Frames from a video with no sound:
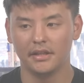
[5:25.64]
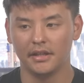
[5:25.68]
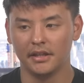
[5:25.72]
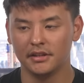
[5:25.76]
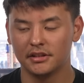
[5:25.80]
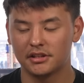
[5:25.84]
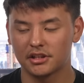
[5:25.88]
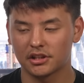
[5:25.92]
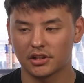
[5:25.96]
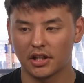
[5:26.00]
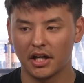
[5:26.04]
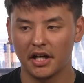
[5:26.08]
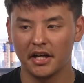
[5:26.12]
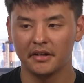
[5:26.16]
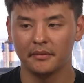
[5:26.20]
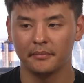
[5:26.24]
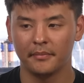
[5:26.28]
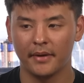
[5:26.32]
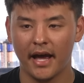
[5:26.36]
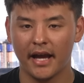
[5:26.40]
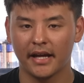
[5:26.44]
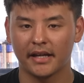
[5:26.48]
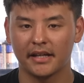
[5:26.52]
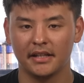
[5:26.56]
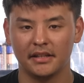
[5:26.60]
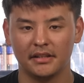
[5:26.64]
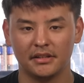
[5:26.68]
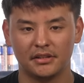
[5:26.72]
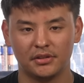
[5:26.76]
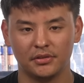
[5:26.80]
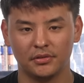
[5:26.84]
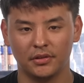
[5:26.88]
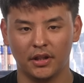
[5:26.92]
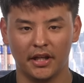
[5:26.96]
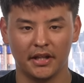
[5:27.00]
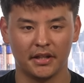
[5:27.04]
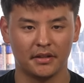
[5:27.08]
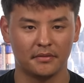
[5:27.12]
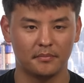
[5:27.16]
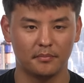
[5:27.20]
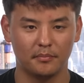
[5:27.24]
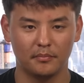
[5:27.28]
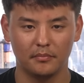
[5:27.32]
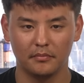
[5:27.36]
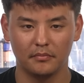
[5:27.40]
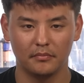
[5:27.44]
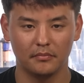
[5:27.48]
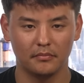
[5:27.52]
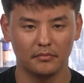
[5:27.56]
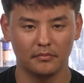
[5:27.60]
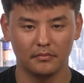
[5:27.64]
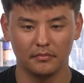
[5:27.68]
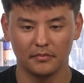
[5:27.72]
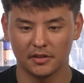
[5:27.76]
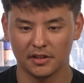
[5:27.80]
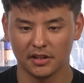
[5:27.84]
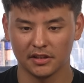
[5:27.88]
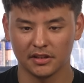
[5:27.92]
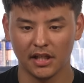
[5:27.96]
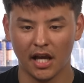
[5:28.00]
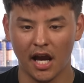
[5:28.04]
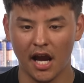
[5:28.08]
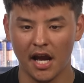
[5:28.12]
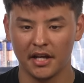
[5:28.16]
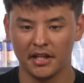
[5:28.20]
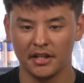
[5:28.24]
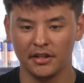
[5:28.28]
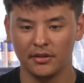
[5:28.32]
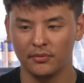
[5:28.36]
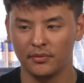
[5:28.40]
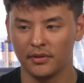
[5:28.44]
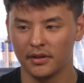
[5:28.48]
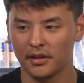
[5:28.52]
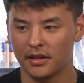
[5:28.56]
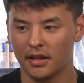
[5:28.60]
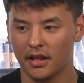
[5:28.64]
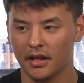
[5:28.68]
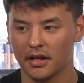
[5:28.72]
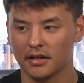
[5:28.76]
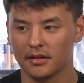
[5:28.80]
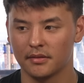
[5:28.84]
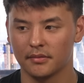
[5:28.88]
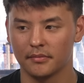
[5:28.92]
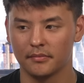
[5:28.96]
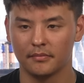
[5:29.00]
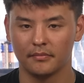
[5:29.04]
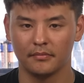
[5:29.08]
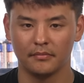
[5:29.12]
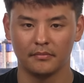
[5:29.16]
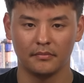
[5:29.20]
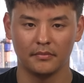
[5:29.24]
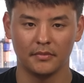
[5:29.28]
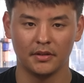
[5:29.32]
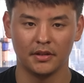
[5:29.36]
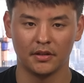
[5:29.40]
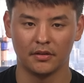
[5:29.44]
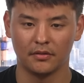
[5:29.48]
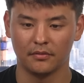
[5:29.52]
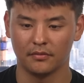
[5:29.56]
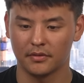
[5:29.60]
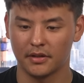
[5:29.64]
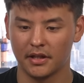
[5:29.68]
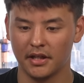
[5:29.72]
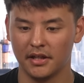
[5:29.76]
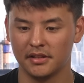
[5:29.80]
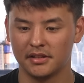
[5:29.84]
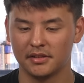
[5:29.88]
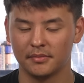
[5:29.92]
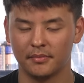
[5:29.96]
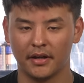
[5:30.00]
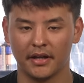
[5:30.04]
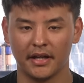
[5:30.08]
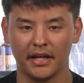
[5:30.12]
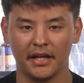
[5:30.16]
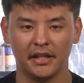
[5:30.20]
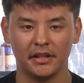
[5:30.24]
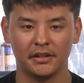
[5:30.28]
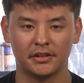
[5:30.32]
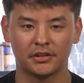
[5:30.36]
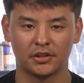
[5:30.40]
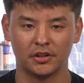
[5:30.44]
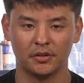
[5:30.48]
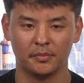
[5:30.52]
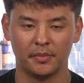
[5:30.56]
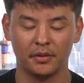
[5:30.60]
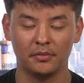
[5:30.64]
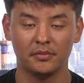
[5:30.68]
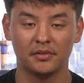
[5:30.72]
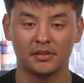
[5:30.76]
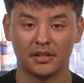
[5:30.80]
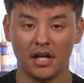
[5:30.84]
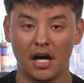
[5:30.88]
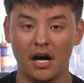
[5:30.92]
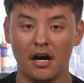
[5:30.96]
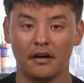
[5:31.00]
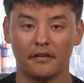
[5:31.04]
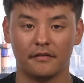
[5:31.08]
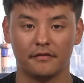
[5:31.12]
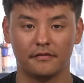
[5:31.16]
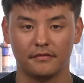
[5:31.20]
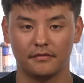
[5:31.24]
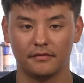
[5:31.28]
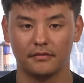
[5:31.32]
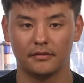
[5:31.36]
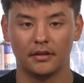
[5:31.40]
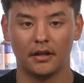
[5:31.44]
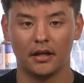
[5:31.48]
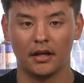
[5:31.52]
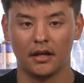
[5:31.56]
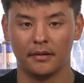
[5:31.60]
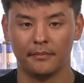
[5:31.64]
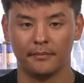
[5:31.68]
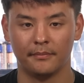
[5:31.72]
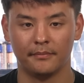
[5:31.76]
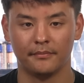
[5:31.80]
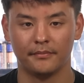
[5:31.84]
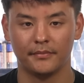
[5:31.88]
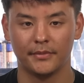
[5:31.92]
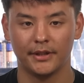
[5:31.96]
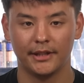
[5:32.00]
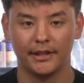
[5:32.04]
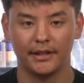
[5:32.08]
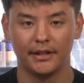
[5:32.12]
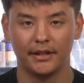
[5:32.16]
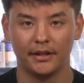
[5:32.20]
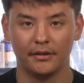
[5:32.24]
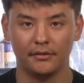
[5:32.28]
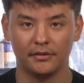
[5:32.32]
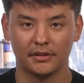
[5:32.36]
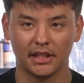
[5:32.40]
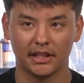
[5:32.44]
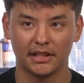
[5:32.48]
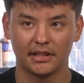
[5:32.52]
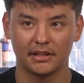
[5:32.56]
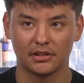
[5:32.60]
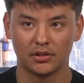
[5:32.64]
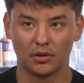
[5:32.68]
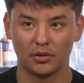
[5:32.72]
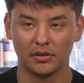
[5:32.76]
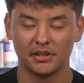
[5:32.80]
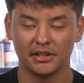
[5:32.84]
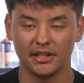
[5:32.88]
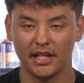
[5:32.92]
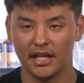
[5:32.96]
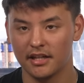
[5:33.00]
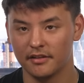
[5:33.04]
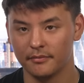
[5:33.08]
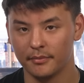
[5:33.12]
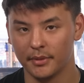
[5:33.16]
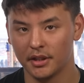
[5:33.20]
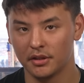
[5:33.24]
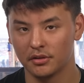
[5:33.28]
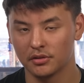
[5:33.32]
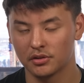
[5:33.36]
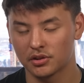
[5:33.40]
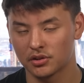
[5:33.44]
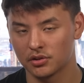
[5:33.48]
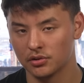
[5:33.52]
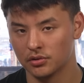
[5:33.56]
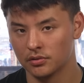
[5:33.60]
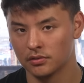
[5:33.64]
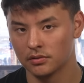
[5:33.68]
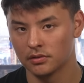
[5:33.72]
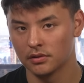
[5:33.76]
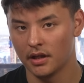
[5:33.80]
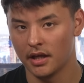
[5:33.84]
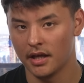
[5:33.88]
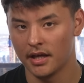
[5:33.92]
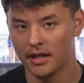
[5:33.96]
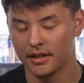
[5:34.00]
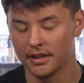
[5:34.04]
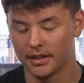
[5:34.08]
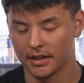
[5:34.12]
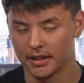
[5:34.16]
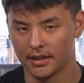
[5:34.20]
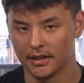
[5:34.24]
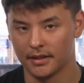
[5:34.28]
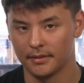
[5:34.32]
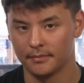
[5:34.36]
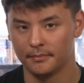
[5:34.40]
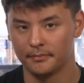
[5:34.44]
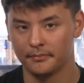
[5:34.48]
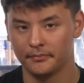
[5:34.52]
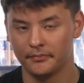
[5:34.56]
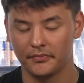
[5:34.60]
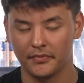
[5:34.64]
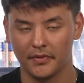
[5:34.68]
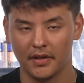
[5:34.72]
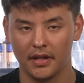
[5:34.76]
integrating back into like society with like, you know, kids in my age group, it was tough. Um, it was like towards the end of middle school, and um,